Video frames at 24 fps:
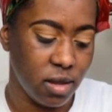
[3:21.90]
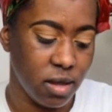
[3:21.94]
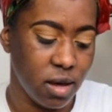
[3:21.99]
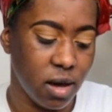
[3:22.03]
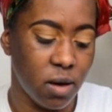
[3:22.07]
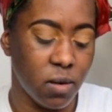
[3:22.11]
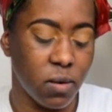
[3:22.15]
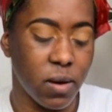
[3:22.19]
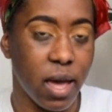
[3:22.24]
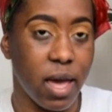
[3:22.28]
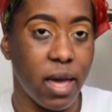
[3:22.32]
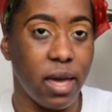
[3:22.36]

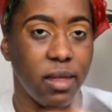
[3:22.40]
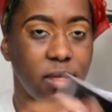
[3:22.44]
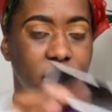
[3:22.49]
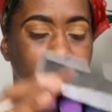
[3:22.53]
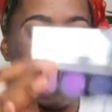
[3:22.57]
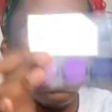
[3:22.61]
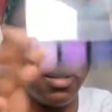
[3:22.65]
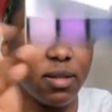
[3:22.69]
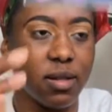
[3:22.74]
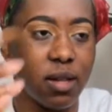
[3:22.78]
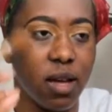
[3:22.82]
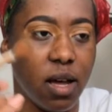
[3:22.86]
Okay,
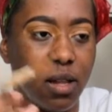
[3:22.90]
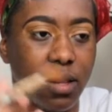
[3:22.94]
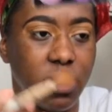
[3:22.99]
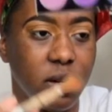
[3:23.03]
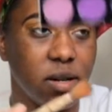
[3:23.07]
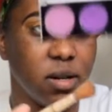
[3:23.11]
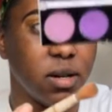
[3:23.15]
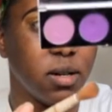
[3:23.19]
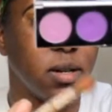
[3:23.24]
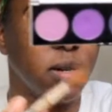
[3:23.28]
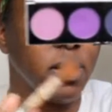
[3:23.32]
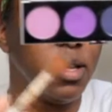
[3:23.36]
this
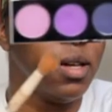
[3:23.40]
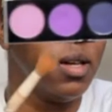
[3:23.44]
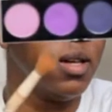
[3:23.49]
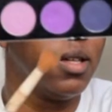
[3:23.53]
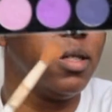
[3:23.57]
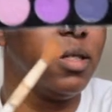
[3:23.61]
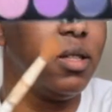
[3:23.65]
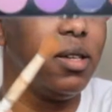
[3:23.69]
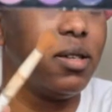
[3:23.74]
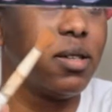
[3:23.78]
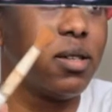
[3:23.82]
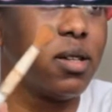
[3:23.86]
color
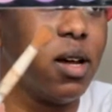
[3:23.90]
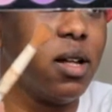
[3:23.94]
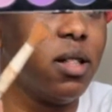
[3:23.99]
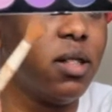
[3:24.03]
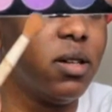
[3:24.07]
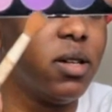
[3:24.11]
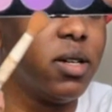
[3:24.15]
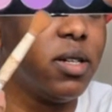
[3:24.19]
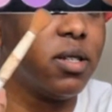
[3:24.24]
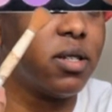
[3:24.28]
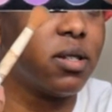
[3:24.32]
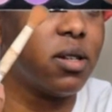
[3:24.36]

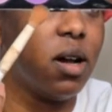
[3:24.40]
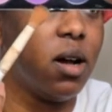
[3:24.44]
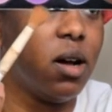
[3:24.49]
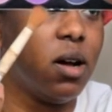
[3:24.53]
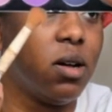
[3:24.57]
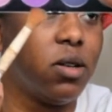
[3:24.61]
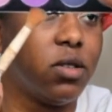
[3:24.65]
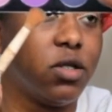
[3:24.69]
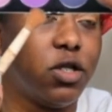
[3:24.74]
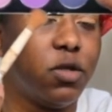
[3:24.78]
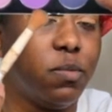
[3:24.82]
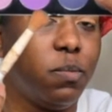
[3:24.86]
is
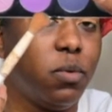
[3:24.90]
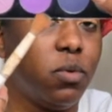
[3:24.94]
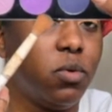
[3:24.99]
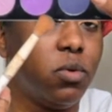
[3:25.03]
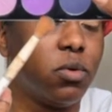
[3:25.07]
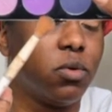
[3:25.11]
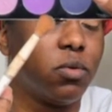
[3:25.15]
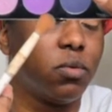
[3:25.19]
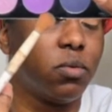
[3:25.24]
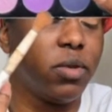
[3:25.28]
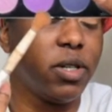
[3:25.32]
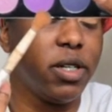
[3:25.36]
called
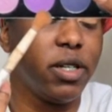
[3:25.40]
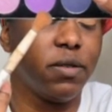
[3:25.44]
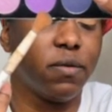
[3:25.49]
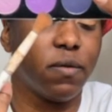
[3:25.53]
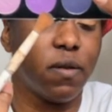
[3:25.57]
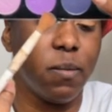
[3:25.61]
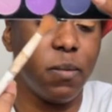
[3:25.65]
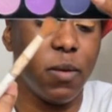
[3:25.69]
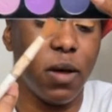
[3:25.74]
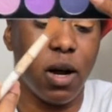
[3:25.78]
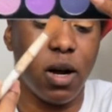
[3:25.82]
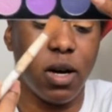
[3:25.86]
Spoil Rich
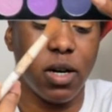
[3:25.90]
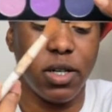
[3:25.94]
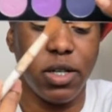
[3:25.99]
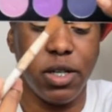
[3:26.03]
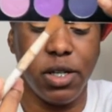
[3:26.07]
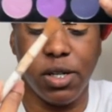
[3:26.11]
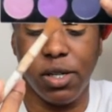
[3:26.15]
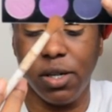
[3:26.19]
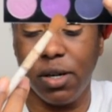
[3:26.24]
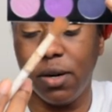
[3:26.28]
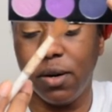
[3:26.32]
from the Archie